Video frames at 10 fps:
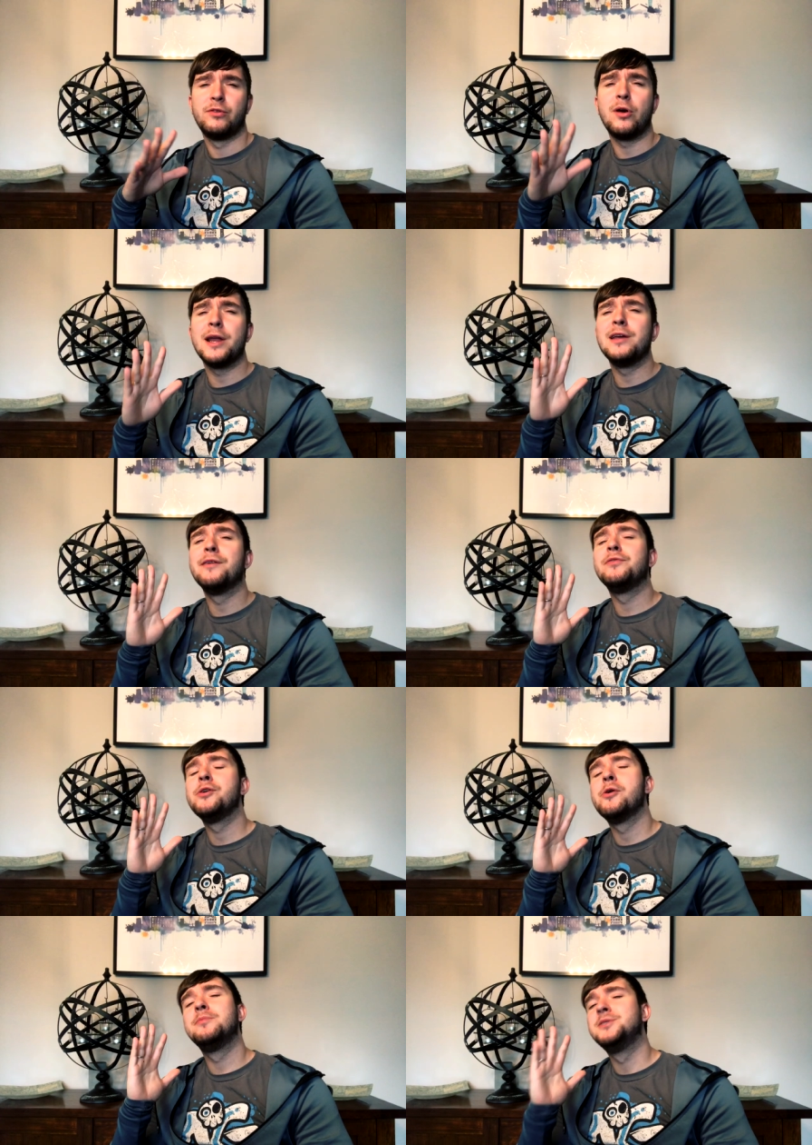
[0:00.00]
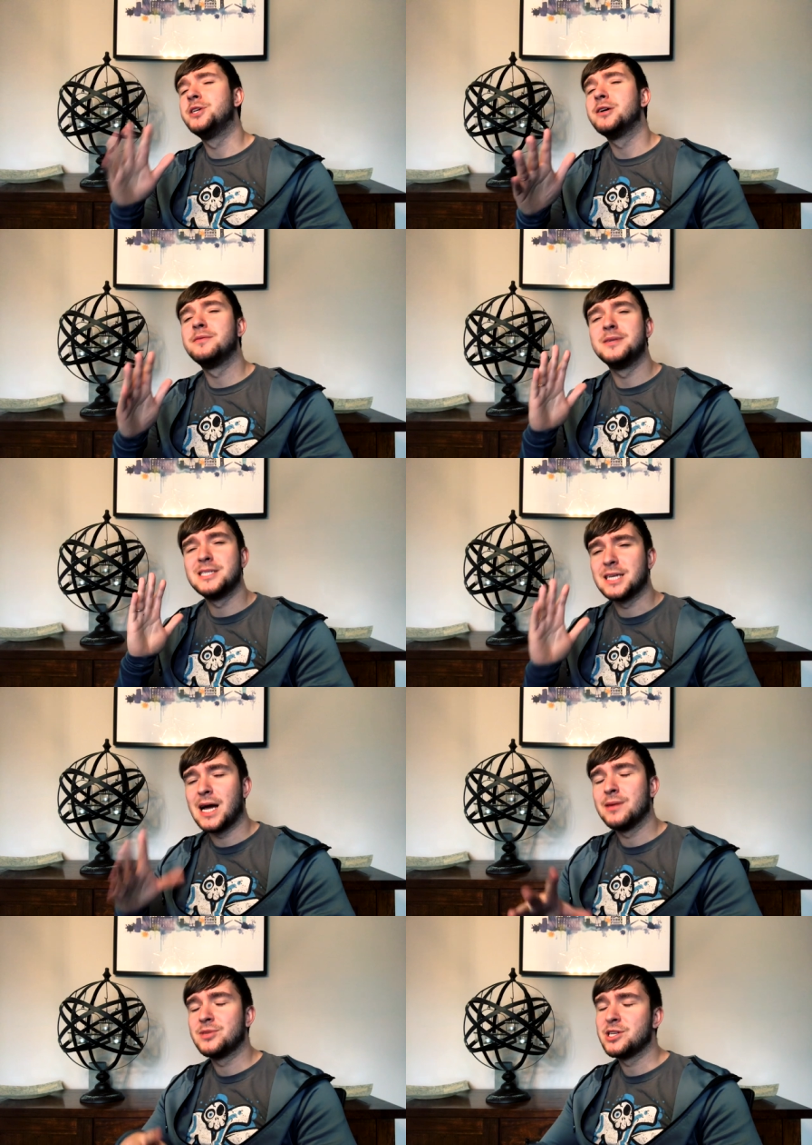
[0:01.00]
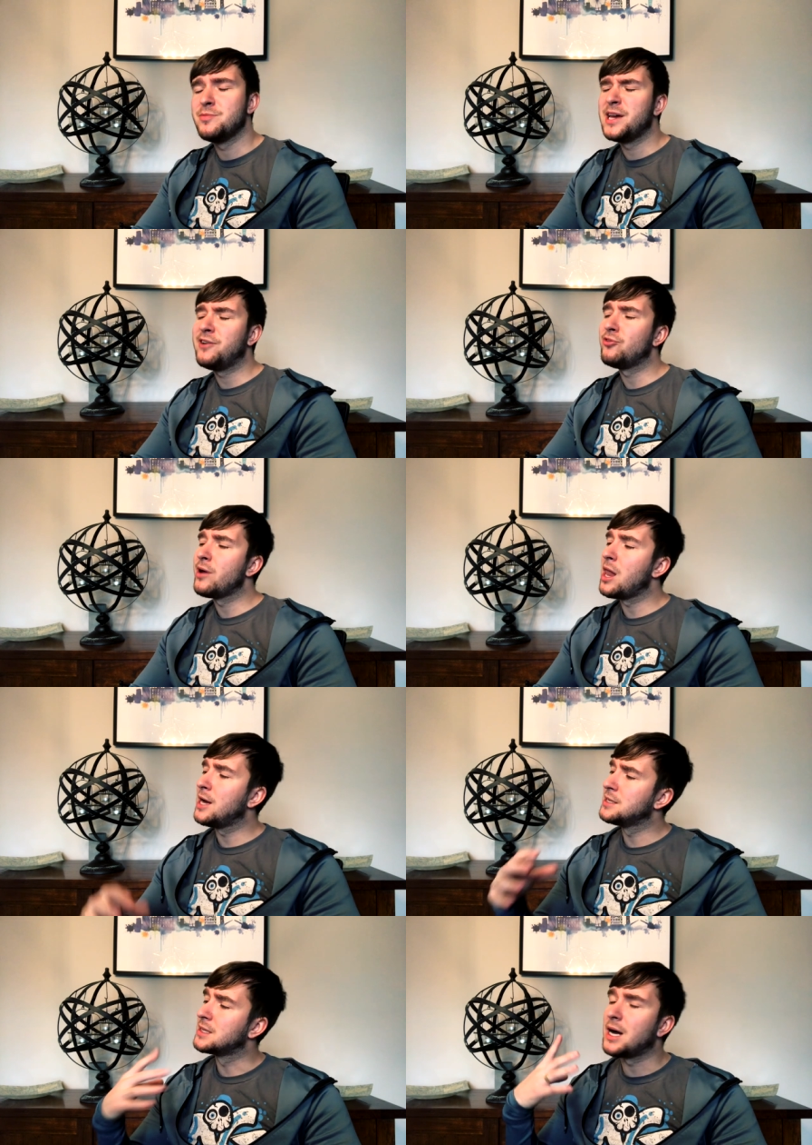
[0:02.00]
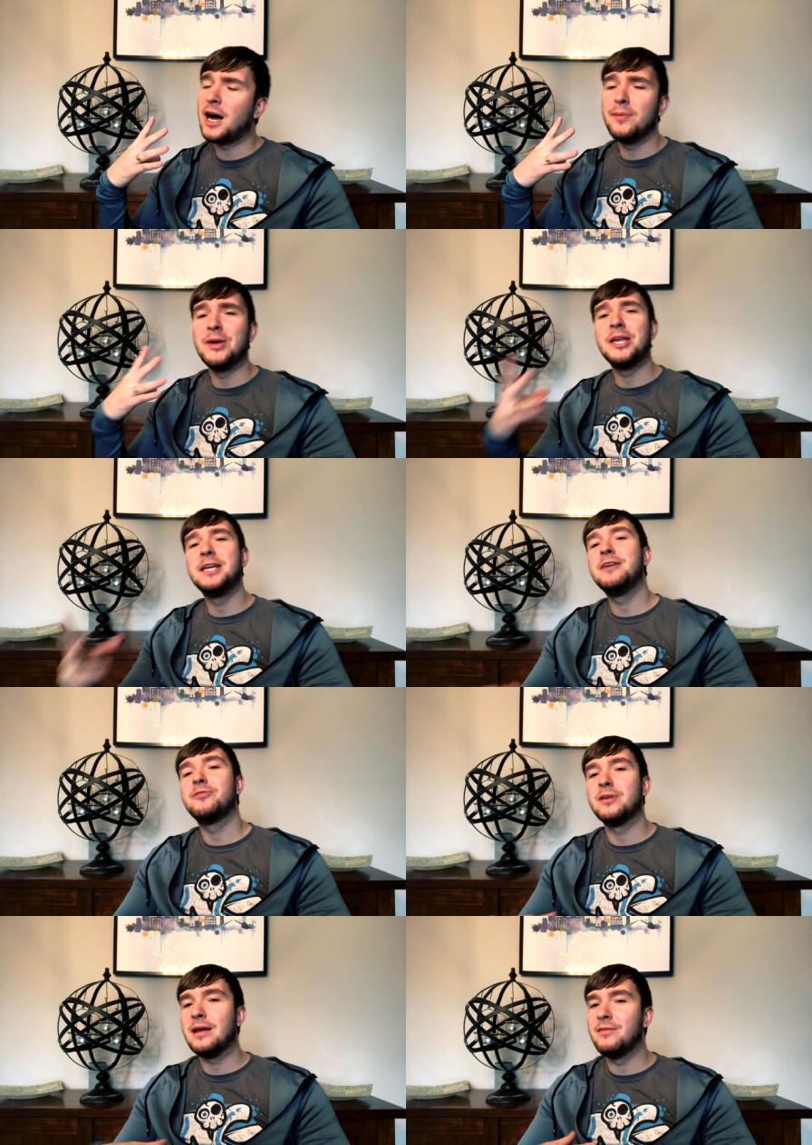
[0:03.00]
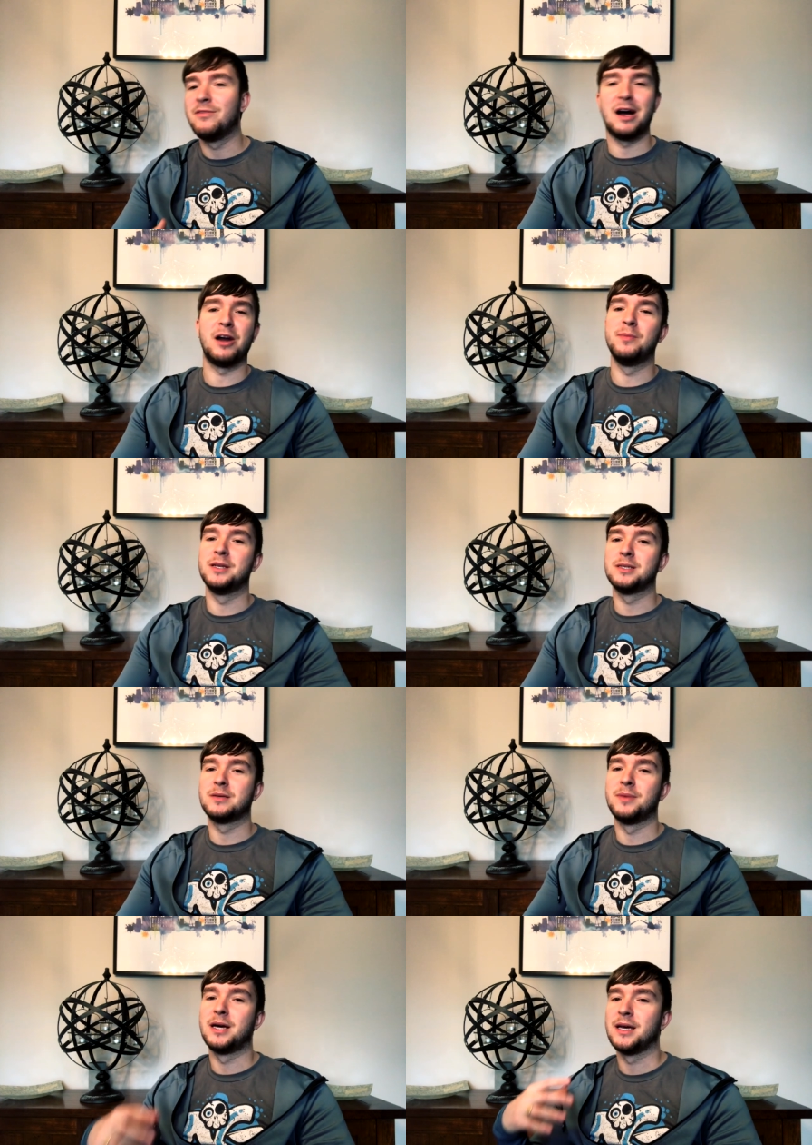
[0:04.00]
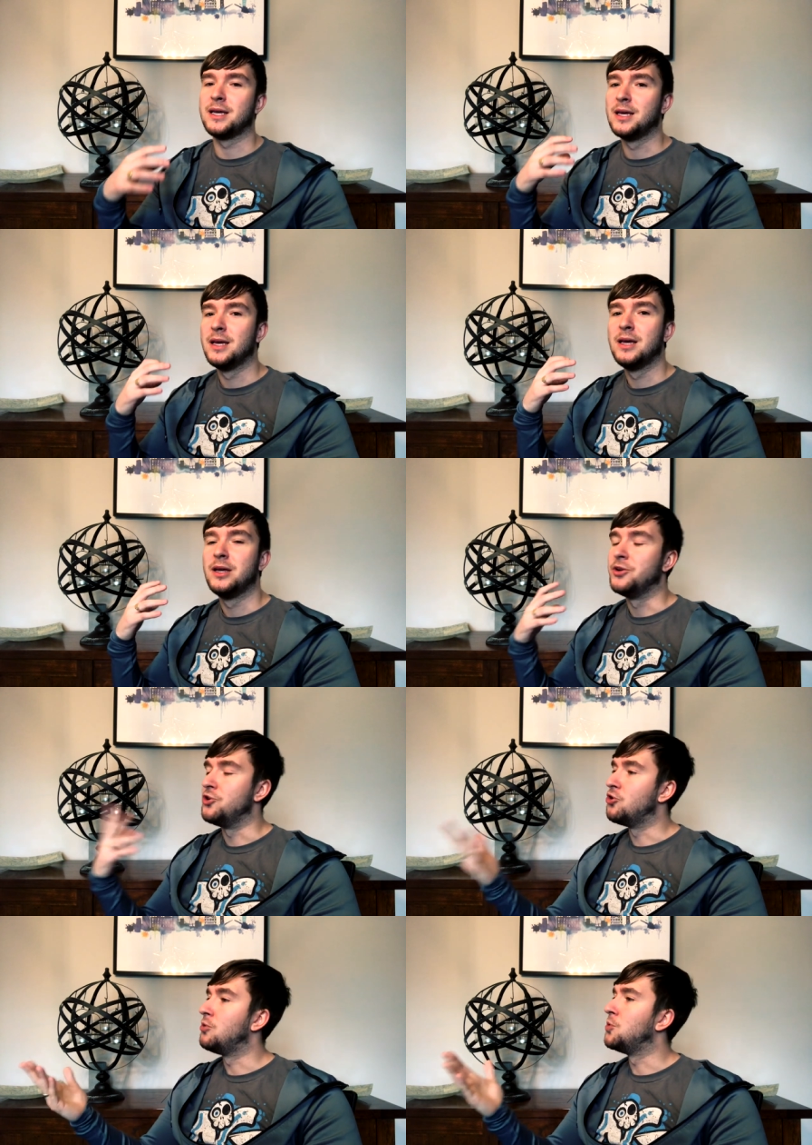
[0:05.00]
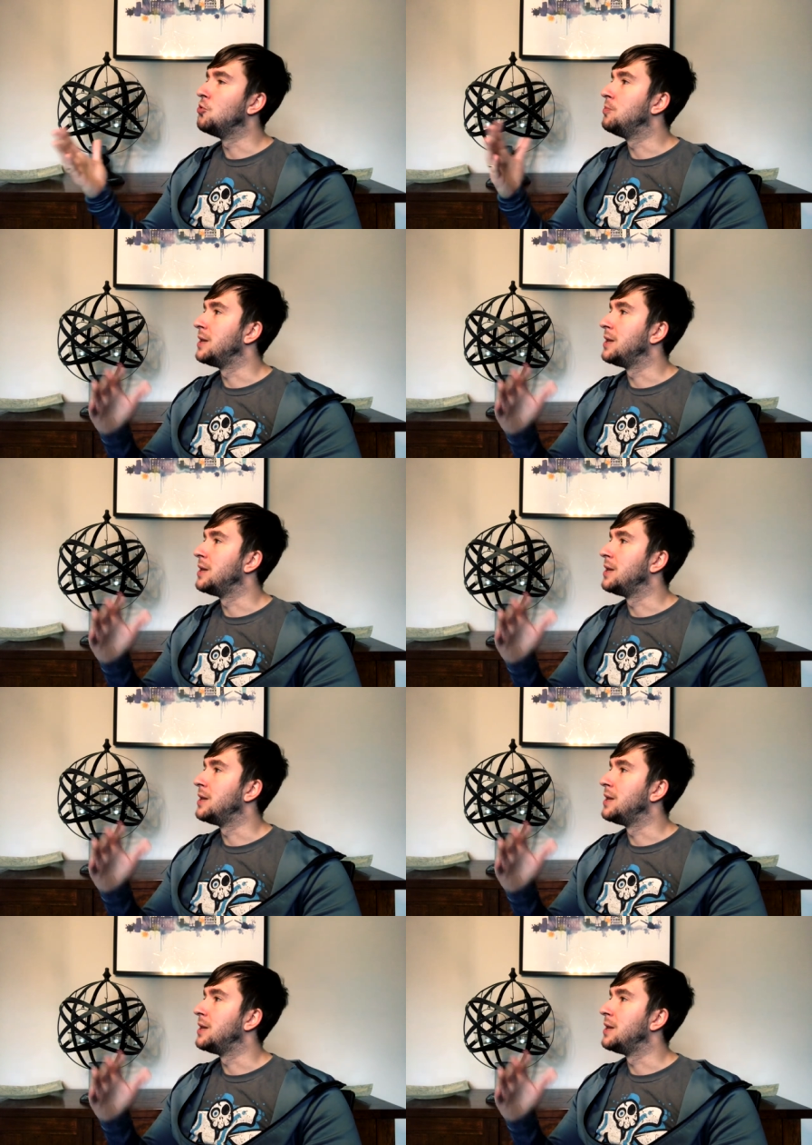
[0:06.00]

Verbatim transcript: For any of you observant types, you may have realised that I'm in a different environment to my normal